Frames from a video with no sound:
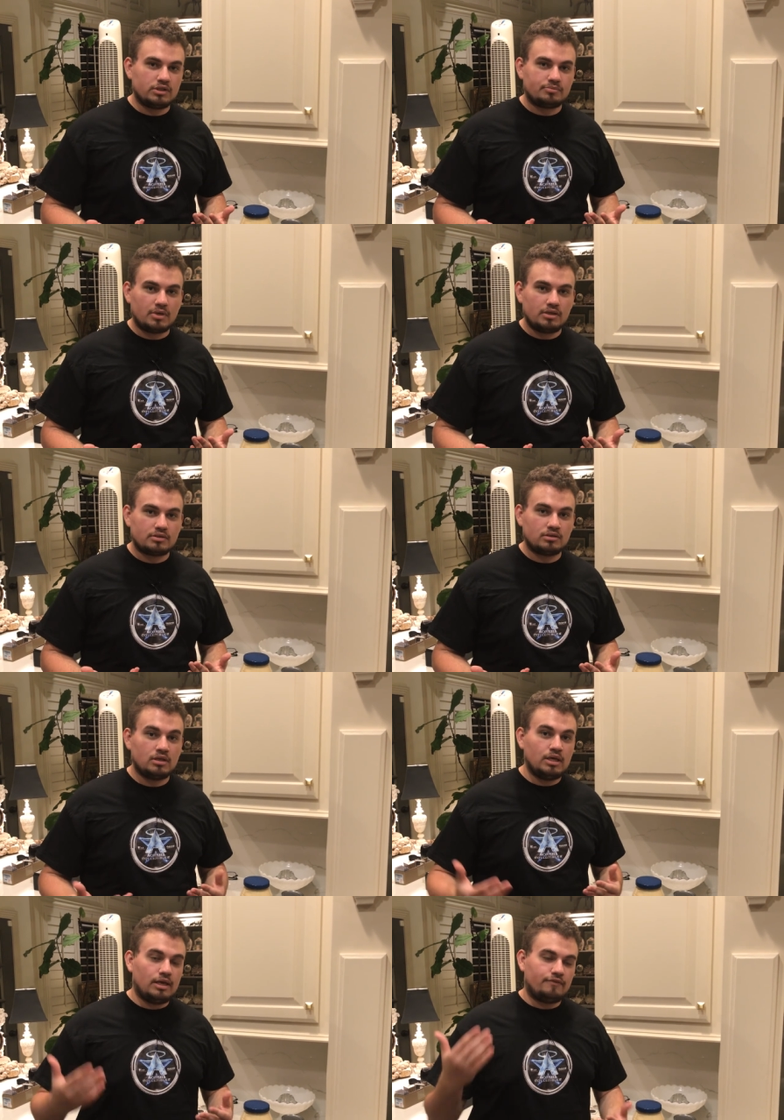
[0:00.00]
space.
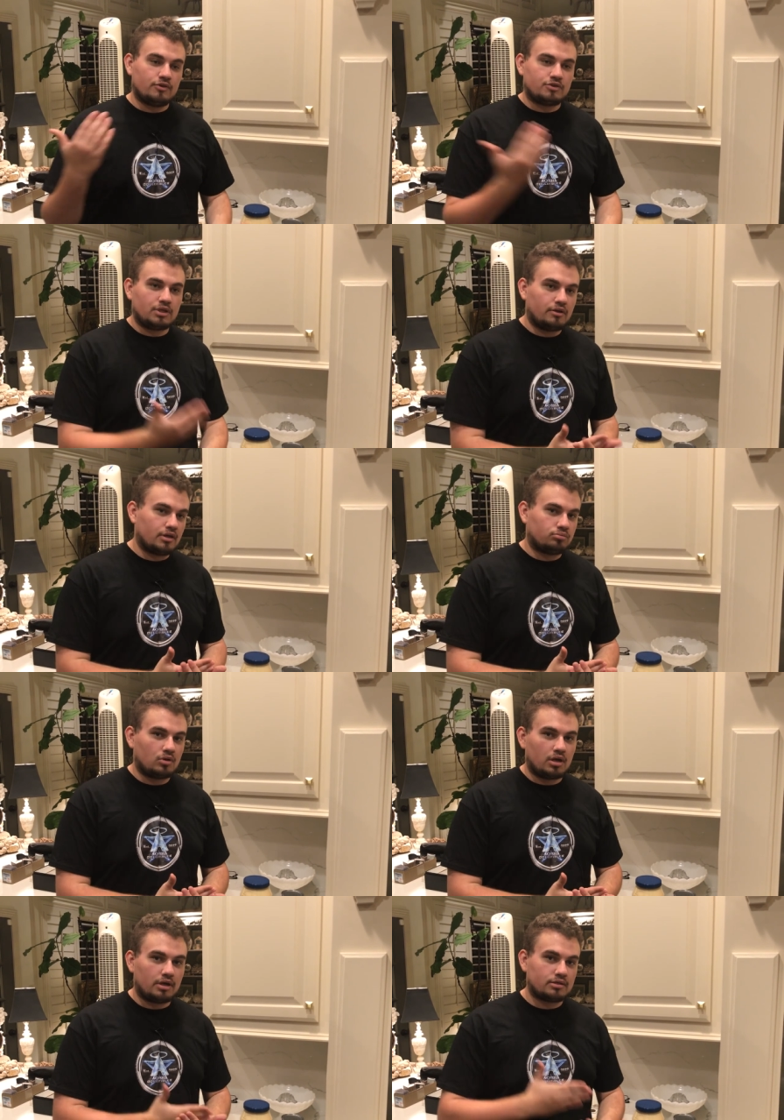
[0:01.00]
If you're selling a
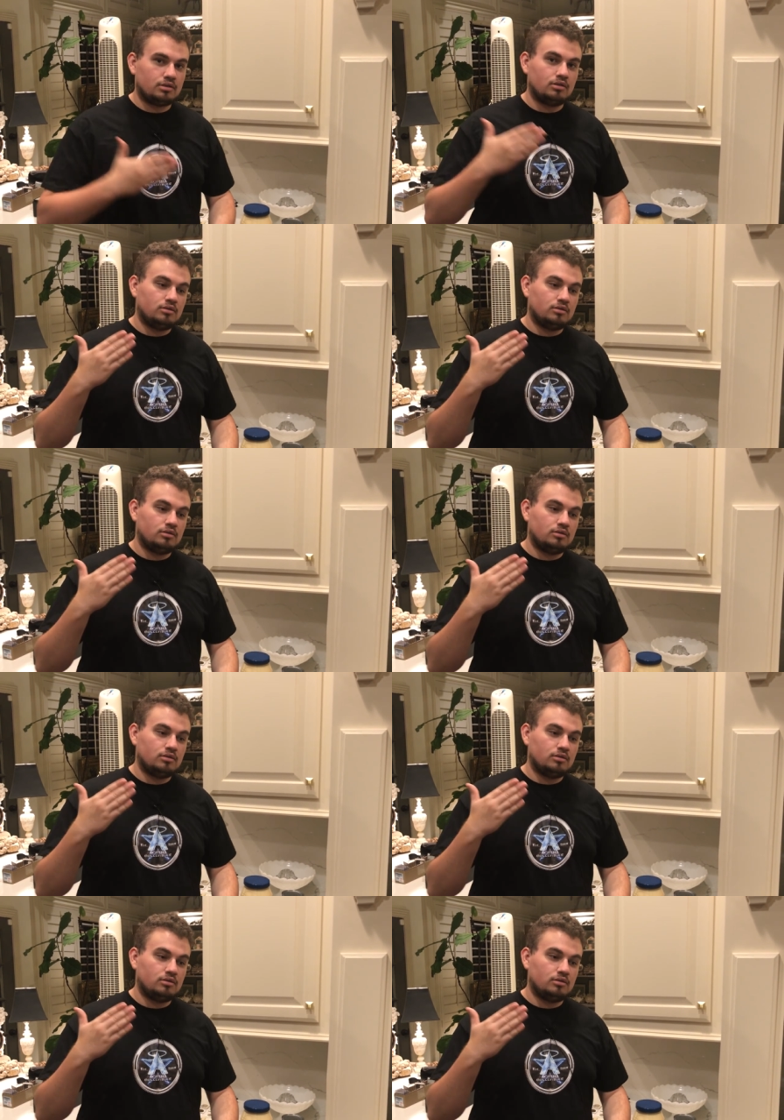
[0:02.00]
product,